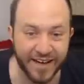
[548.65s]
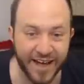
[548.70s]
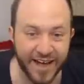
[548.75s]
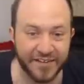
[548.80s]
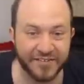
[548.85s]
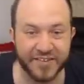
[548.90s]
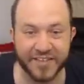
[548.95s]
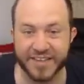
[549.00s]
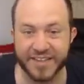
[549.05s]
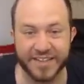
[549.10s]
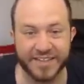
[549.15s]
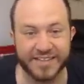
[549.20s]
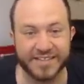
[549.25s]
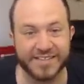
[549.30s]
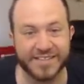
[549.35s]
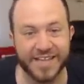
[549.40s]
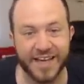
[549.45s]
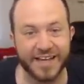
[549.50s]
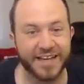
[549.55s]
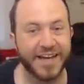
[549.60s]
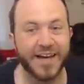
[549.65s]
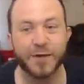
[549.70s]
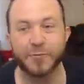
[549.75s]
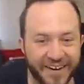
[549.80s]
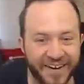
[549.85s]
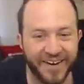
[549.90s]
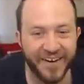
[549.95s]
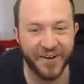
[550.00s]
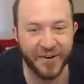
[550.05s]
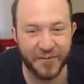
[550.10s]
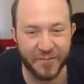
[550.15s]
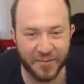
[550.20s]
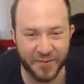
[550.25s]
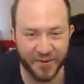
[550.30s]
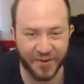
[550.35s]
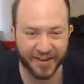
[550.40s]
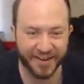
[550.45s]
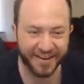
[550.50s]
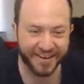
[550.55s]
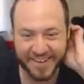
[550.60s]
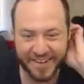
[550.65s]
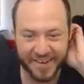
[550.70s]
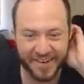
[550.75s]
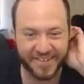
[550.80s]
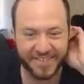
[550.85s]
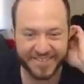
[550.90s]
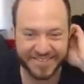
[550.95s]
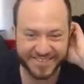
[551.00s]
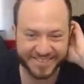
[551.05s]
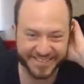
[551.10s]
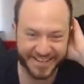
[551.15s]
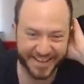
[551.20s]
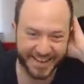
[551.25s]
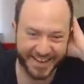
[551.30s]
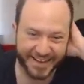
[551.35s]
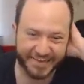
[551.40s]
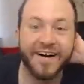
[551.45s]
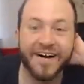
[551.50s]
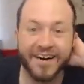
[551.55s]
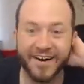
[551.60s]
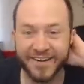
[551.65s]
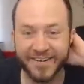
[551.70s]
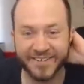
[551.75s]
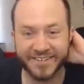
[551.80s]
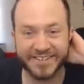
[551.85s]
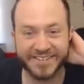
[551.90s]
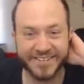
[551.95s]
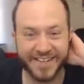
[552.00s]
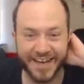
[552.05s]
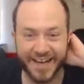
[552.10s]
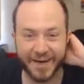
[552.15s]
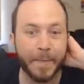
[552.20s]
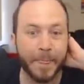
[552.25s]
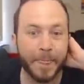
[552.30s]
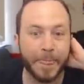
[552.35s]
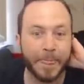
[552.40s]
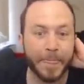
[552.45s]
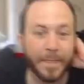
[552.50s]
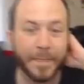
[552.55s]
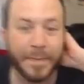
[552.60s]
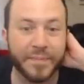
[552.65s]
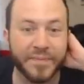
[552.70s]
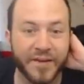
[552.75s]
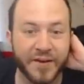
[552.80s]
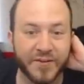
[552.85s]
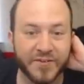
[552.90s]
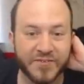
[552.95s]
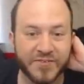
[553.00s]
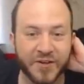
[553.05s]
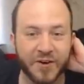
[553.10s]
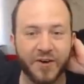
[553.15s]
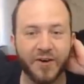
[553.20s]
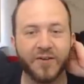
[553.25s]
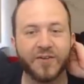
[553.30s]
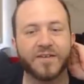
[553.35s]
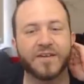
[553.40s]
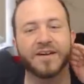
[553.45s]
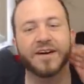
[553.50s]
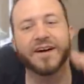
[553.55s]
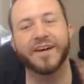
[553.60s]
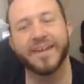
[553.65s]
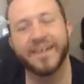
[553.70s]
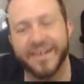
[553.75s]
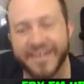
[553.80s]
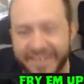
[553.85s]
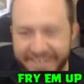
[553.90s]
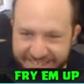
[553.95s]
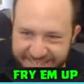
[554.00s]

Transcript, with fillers: Everything's set up. Oh boy. Oh snap. Oh snap. No so. Oh.